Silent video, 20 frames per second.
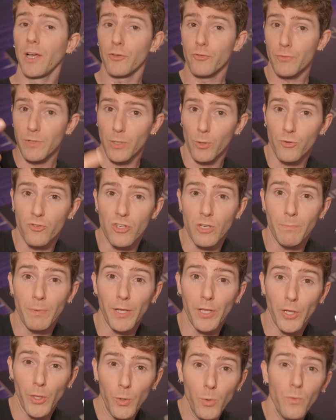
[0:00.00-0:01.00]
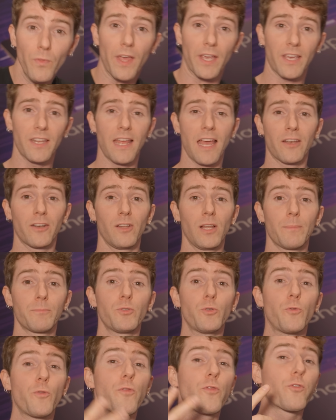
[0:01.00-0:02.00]
Adreno G P U that can handle up
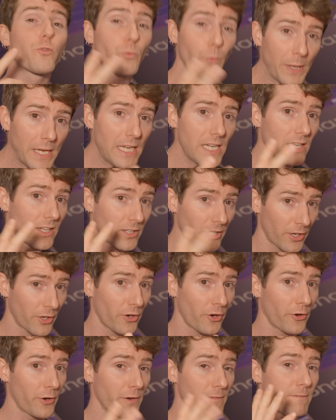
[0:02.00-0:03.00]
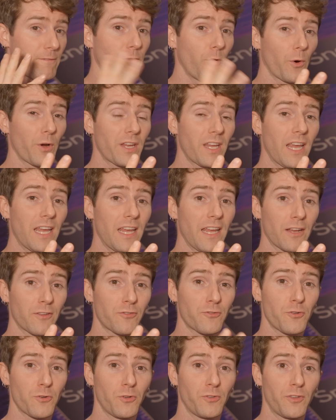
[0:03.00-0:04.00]
to three concurrent four K
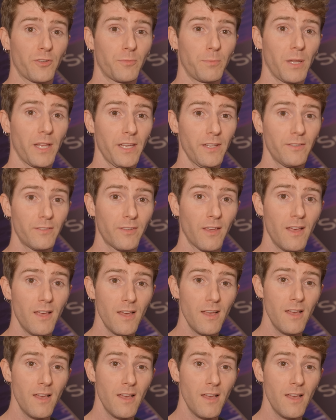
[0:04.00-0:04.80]
external displays,